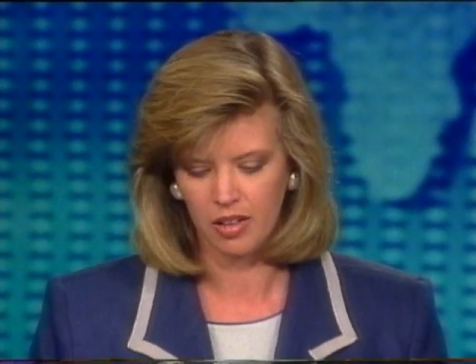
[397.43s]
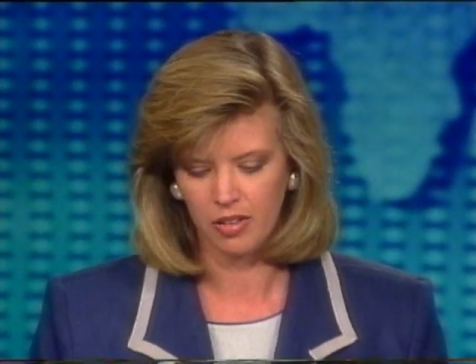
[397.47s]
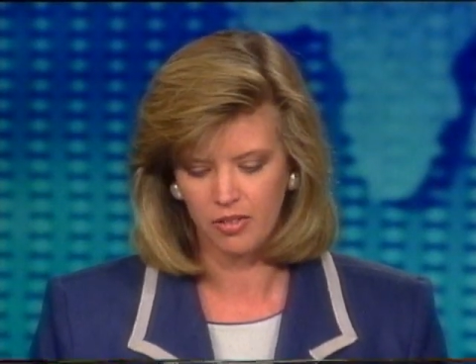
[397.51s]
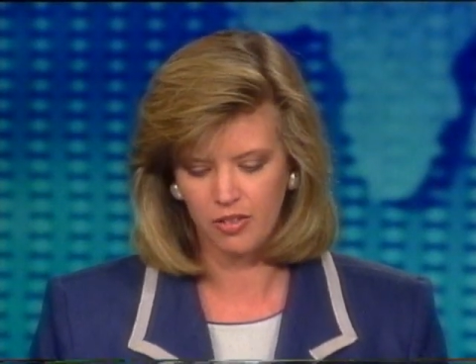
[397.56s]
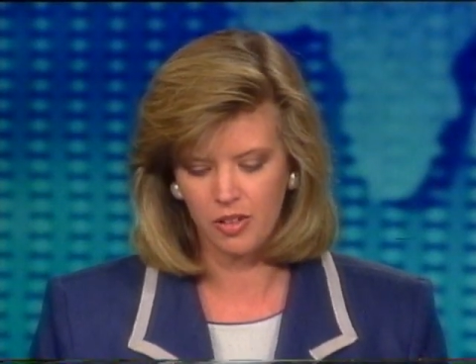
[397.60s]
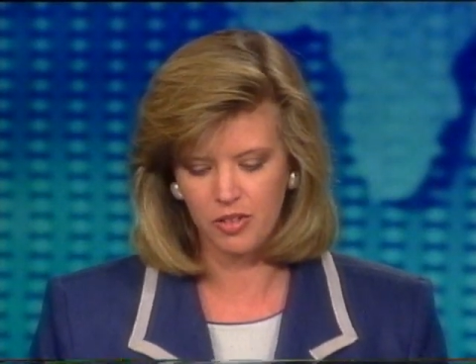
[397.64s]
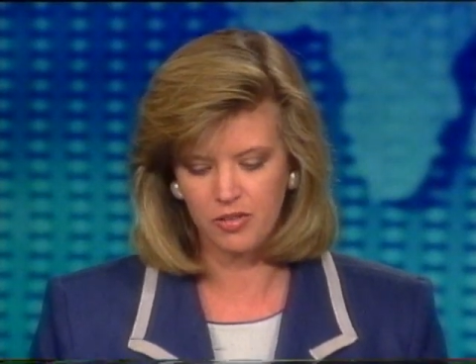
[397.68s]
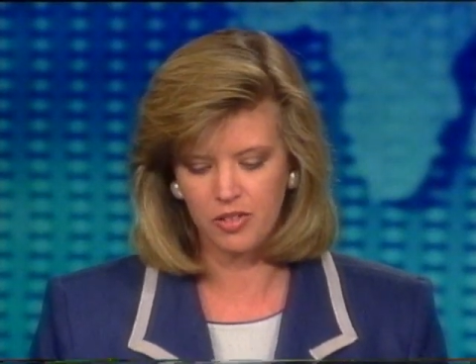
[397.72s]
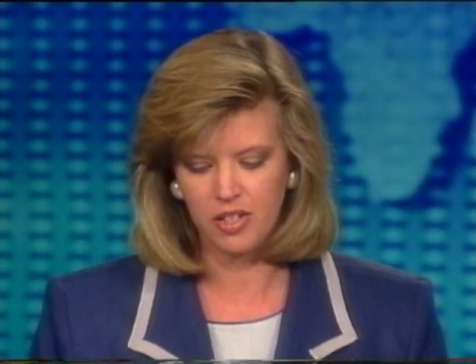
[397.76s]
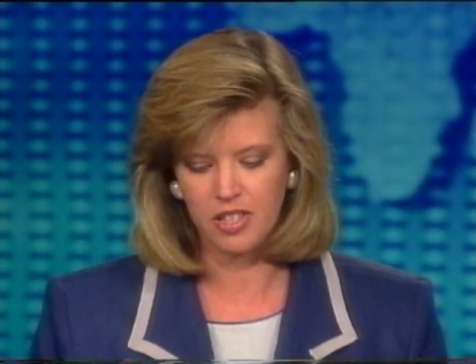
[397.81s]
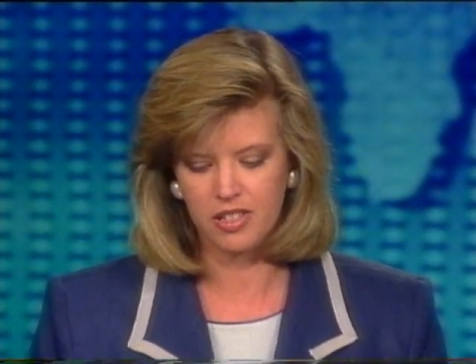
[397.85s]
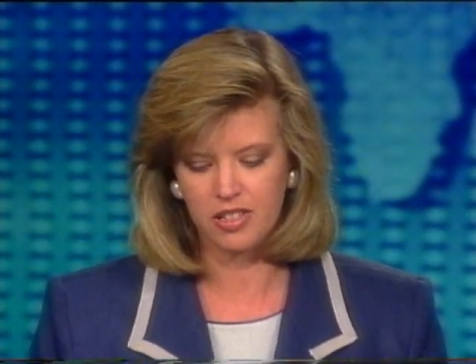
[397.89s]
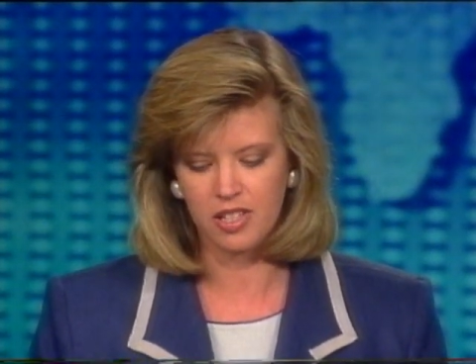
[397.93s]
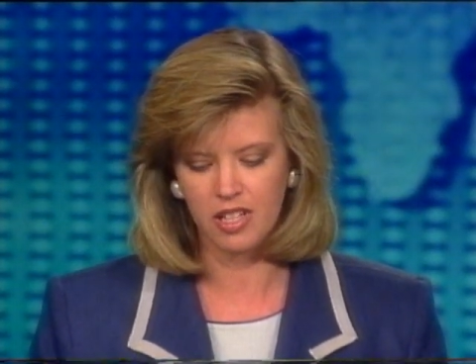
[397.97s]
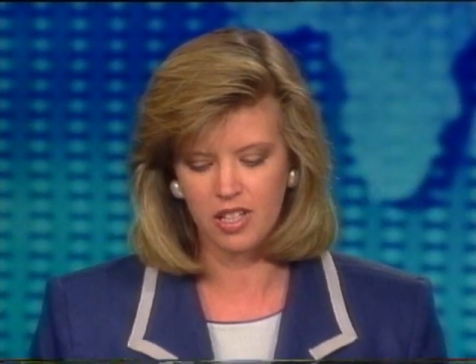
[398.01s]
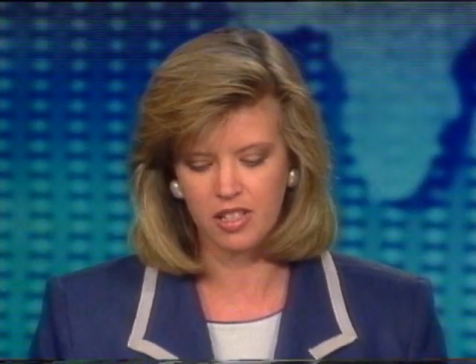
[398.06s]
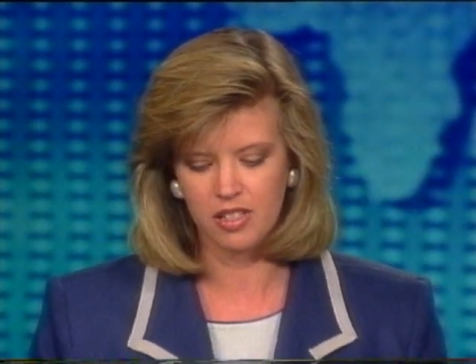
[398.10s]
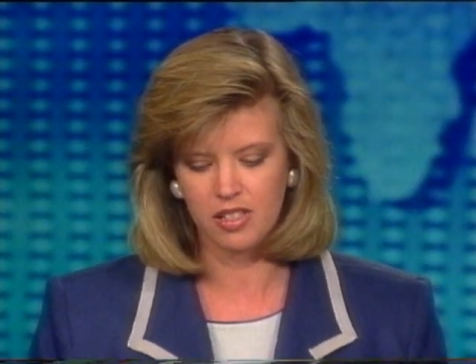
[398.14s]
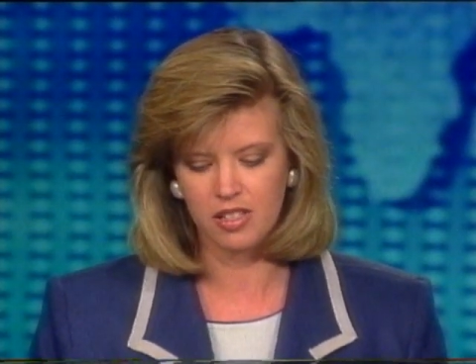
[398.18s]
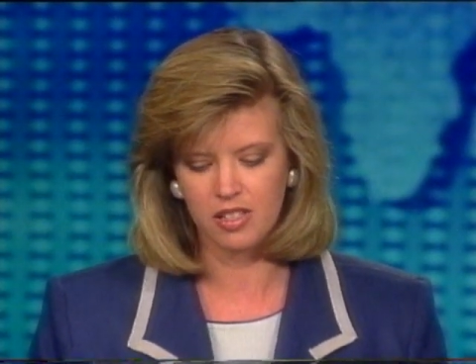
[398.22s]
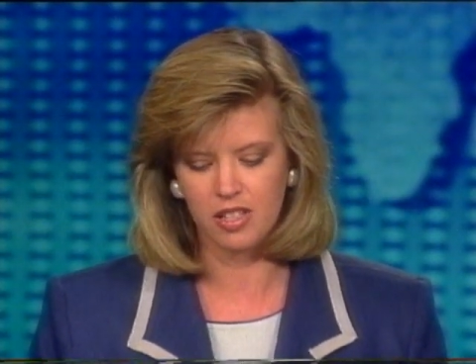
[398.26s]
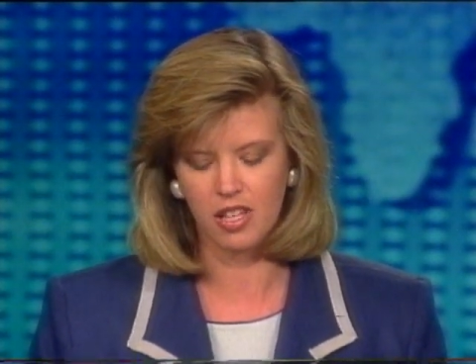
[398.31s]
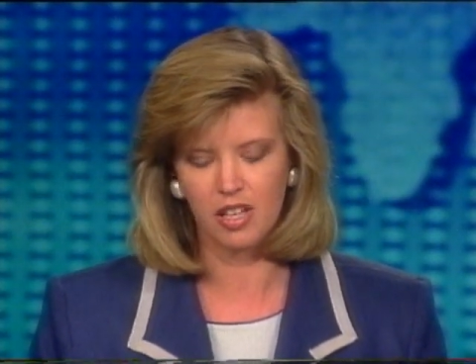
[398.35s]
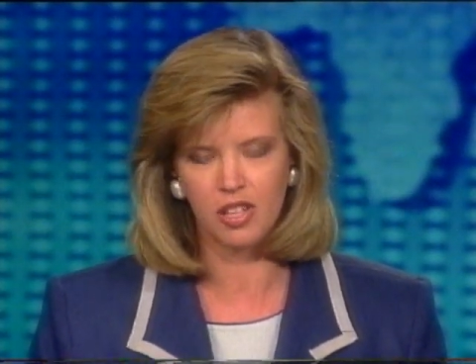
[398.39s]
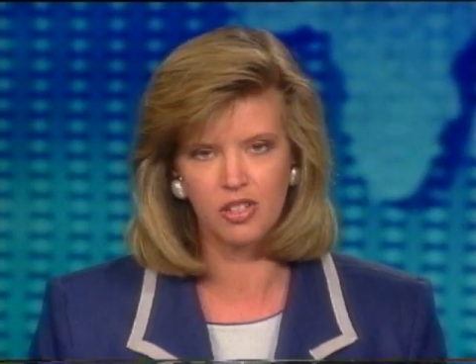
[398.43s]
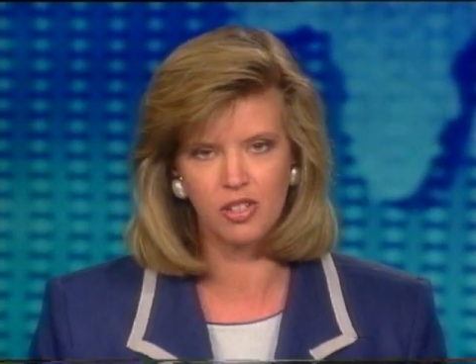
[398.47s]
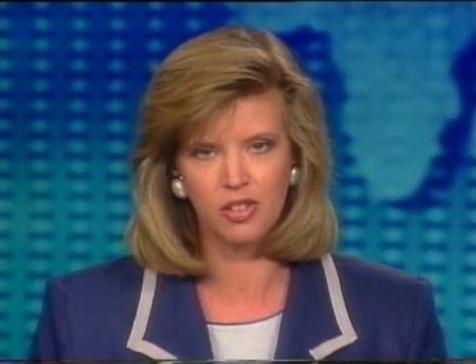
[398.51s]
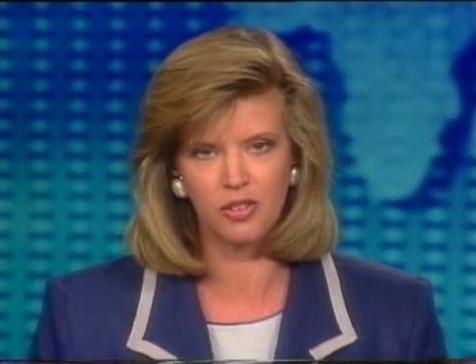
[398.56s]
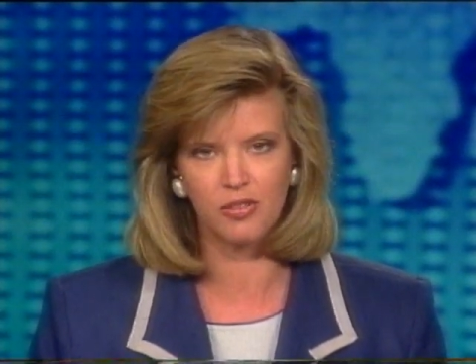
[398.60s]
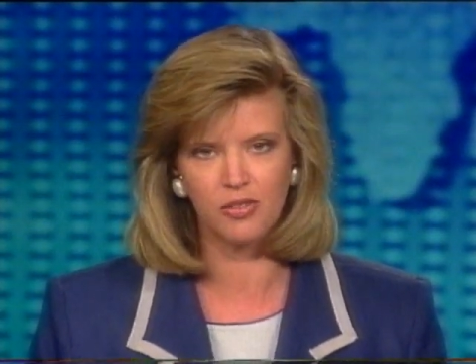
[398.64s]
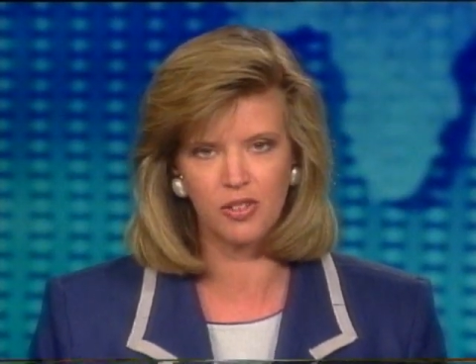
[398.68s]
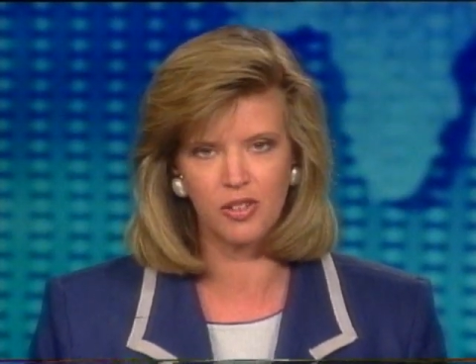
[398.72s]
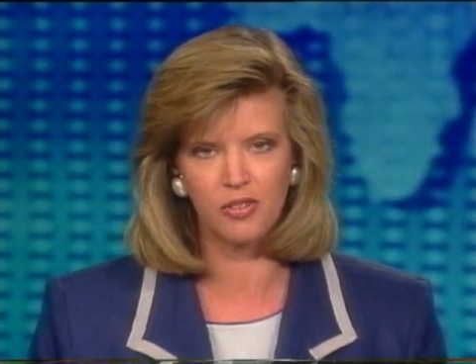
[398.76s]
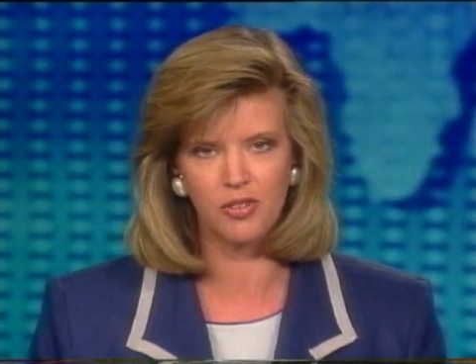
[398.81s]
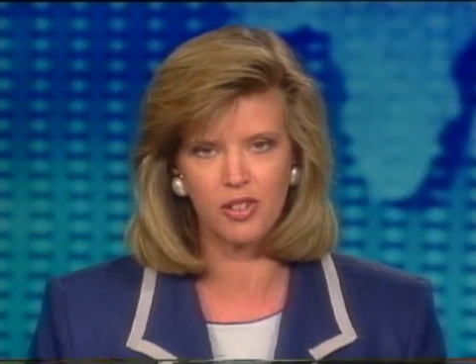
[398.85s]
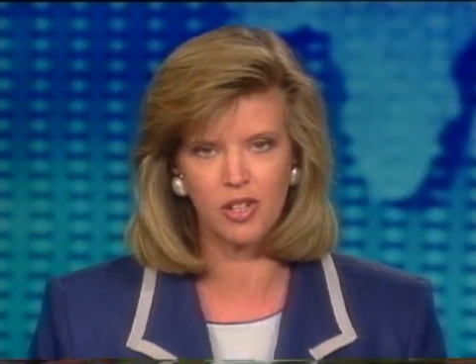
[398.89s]
56 to
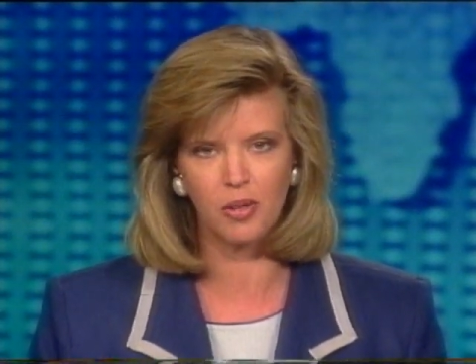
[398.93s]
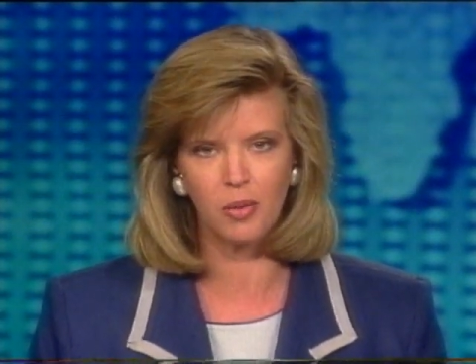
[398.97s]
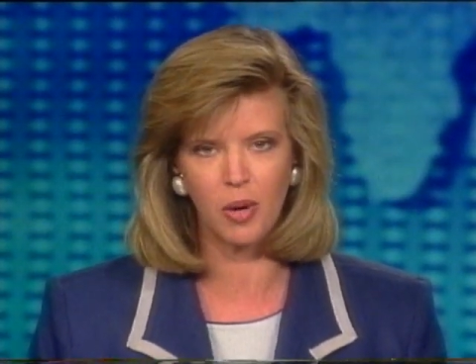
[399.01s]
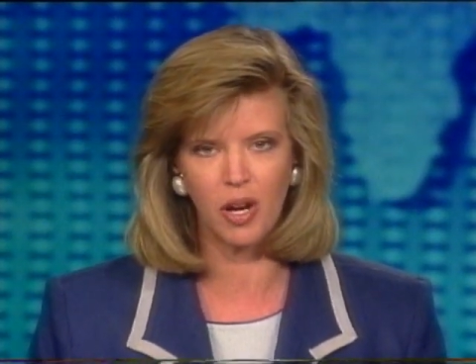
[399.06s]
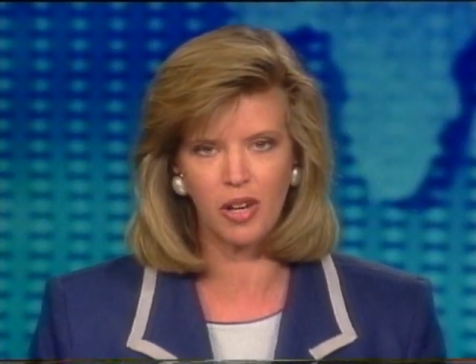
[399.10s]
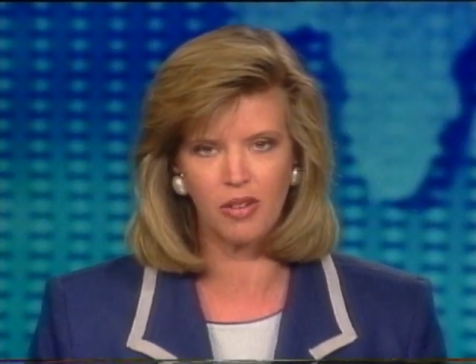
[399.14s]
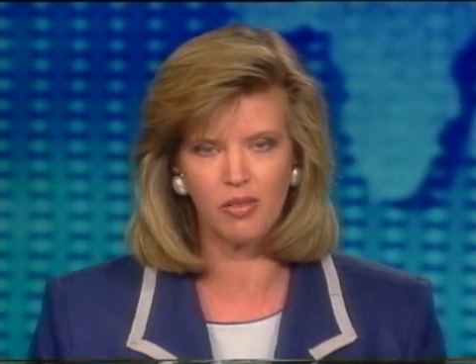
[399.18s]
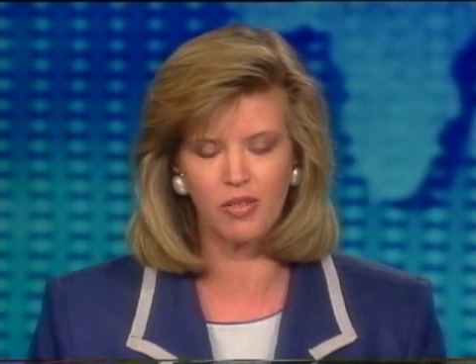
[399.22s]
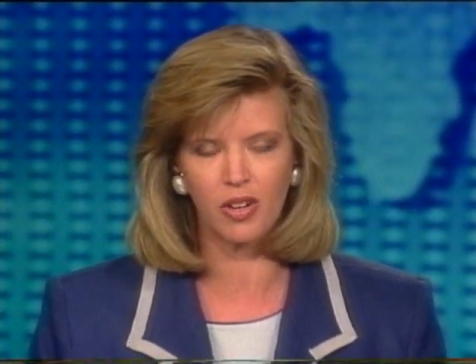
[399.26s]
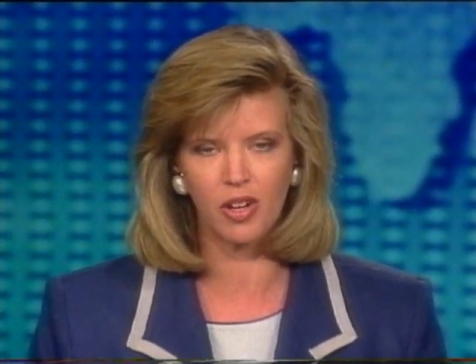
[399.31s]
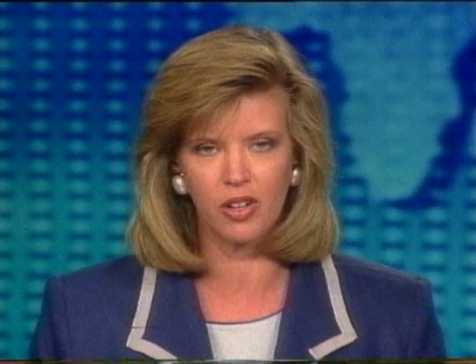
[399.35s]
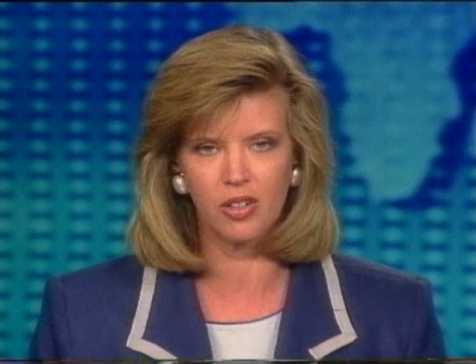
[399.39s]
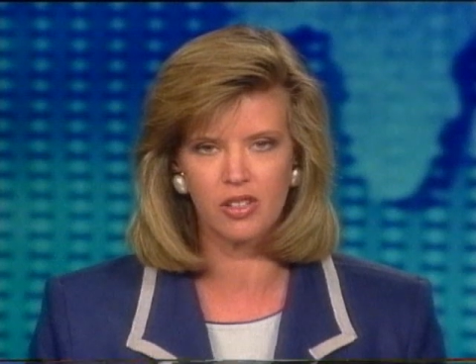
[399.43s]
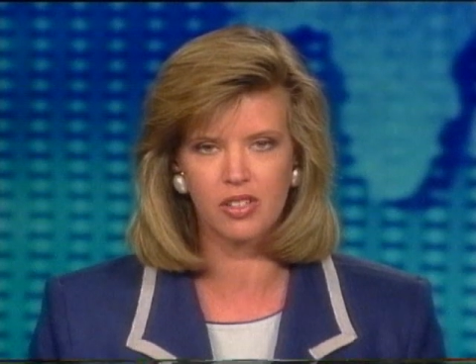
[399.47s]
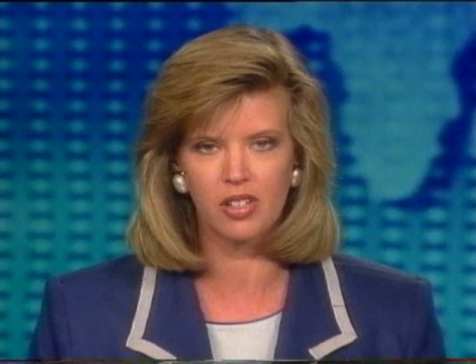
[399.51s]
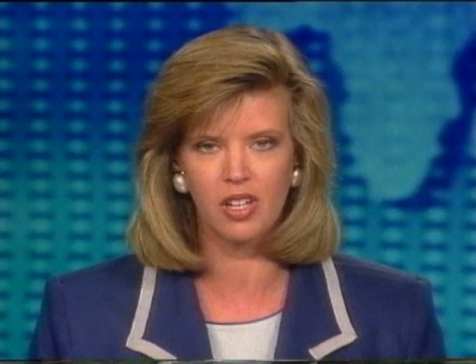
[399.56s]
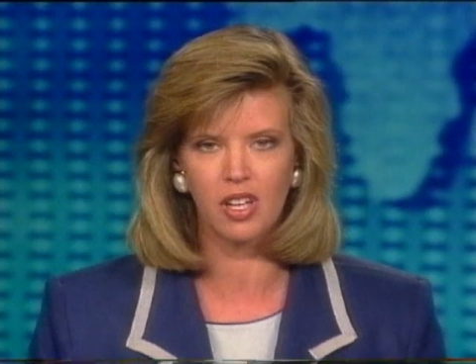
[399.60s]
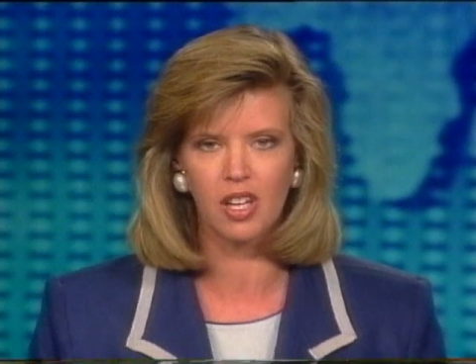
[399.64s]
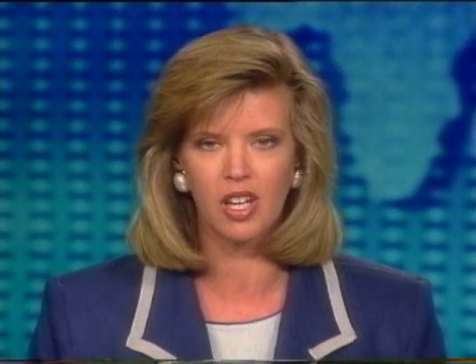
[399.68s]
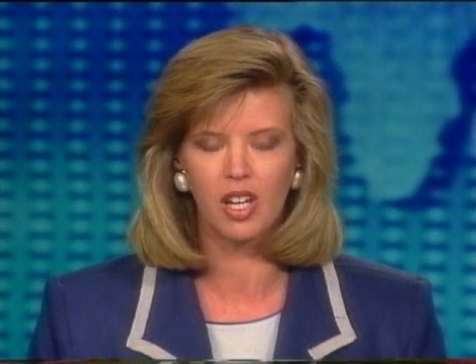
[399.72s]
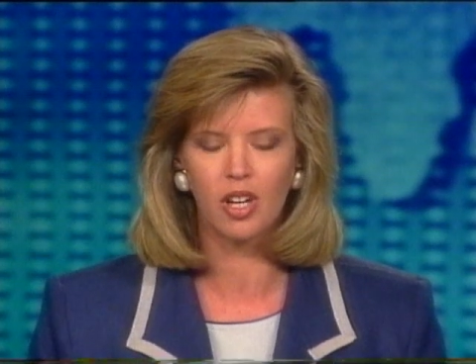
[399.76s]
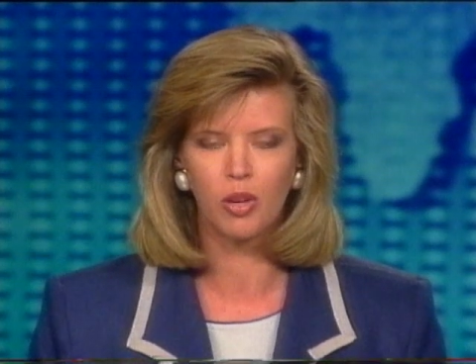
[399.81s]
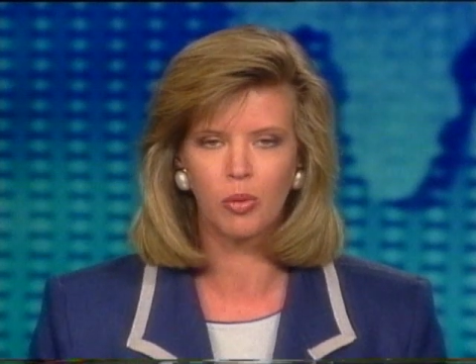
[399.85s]
51 votes.